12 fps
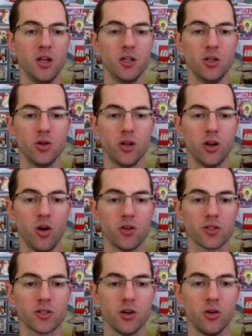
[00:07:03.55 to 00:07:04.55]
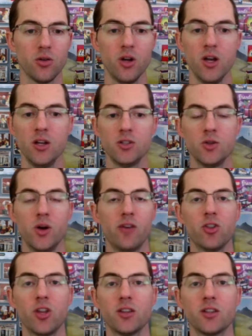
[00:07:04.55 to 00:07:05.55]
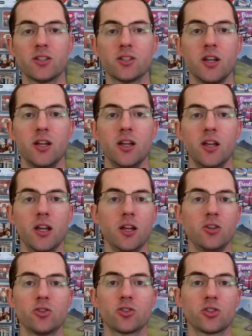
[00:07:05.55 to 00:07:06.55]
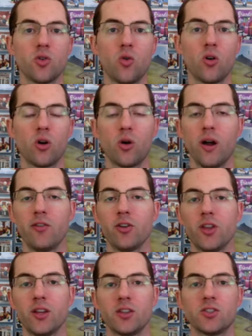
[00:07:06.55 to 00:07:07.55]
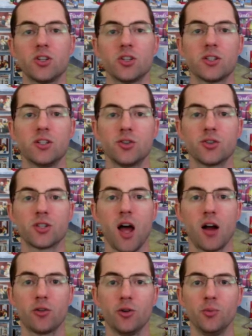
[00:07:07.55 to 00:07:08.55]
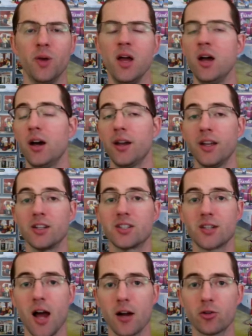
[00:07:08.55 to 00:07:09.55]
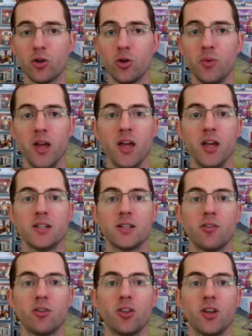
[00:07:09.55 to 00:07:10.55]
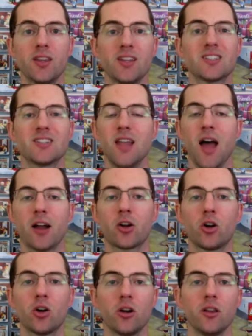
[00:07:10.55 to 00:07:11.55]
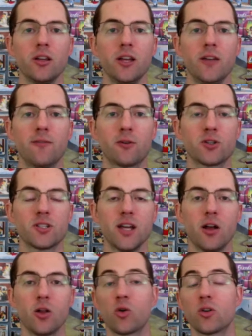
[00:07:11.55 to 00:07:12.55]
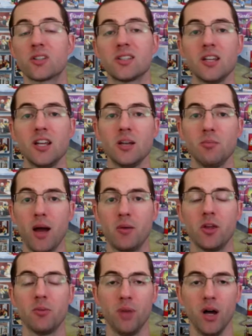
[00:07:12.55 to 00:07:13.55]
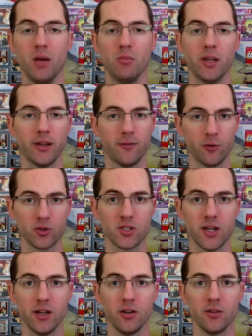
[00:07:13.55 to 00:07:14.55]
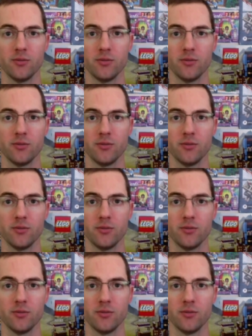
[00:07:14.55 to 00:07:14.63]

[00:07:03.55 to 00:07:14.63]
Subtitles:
You can also do everything that's in your store or everything that's just in your stockroom. Again, a stockroom is everything that's not currently for sale or seen by the public for sale.